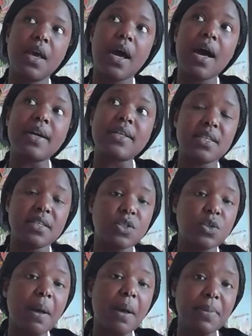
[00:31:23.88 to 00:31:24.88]
access
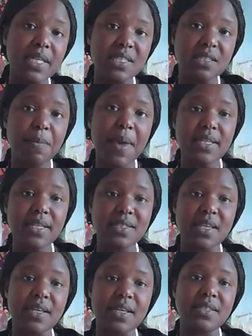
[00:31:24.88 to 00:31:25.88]
to public
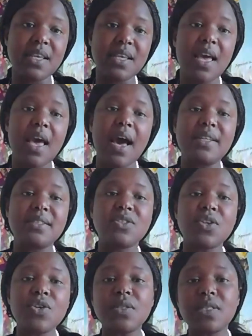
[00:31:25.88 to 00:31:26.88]
spaces. And so
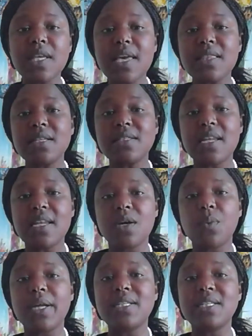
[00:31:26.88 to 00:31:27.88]
you're seeing these
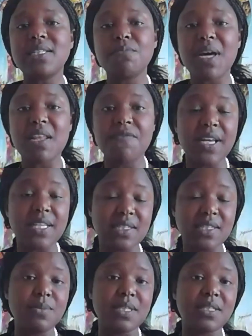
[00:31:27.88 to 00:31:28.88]
inequalities manifest
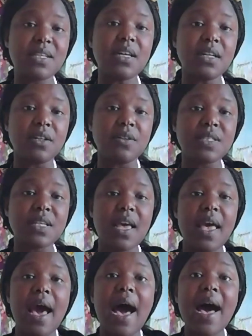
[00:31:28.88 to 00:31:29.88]
themselves
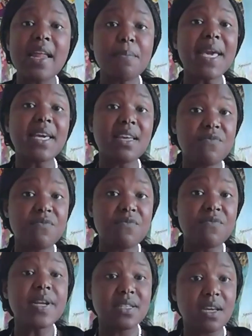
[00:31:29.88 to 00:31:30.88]
and make it
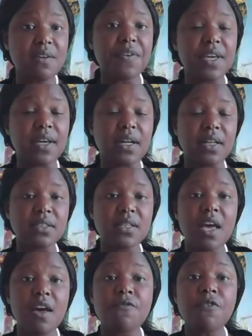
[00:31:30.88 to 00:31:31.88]
very difficult
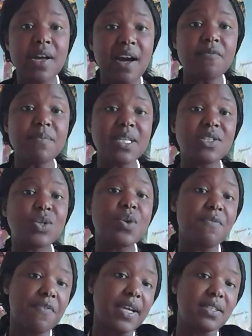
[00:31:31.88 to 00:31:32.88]
for governments to
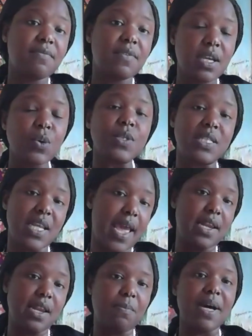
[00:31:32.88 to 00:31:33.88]
effectively
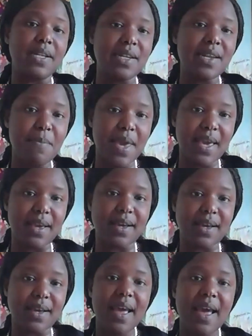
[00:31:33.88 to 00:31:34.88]
contain a pandemic.
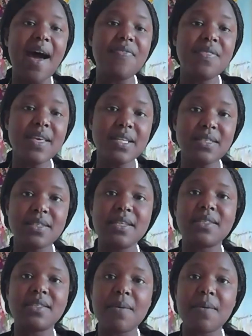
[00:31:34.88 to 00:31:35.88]
And this
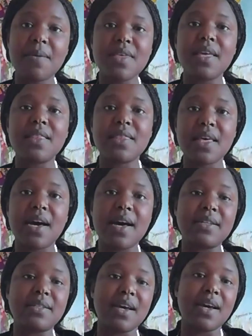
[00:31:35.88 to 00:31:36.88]
is something that